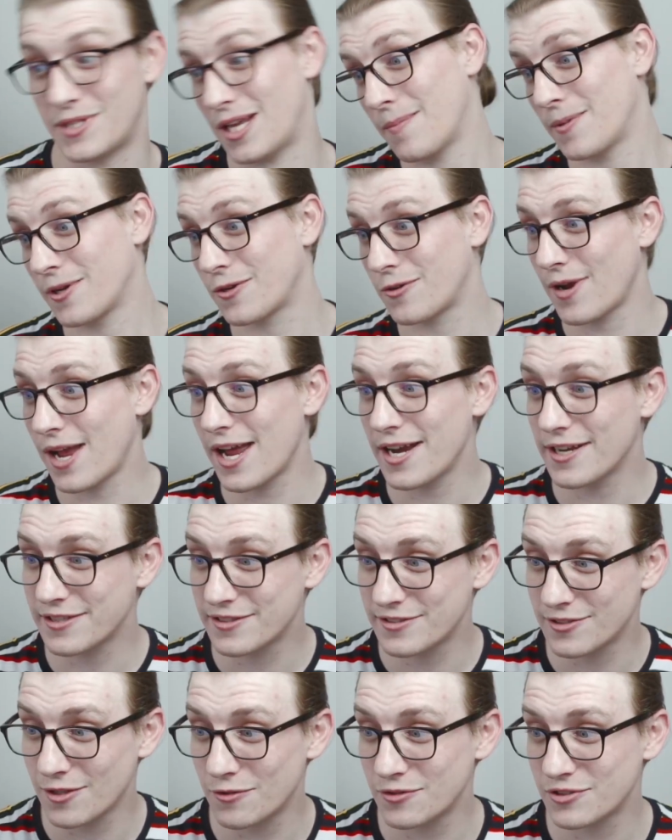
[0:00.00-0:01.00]

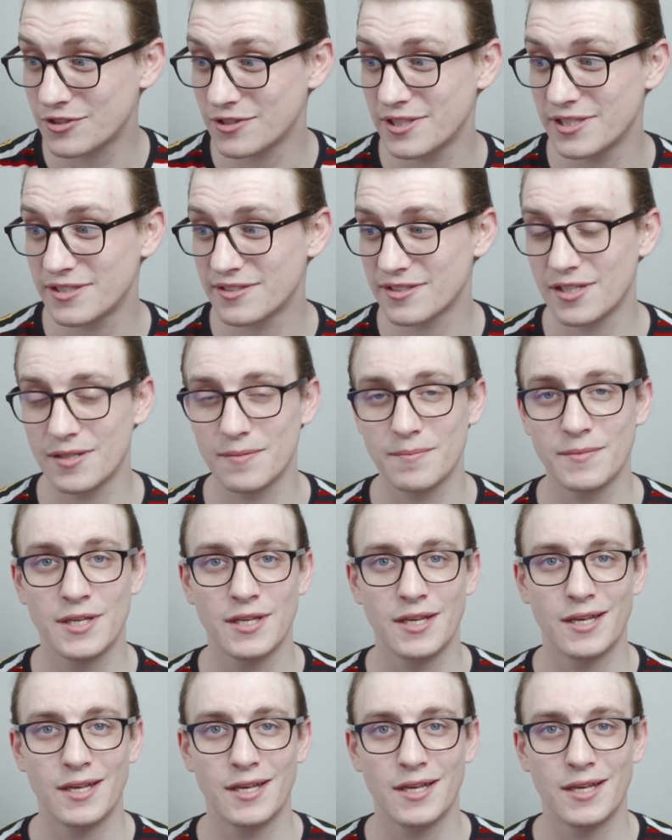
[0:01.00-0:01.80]
democratic socialism,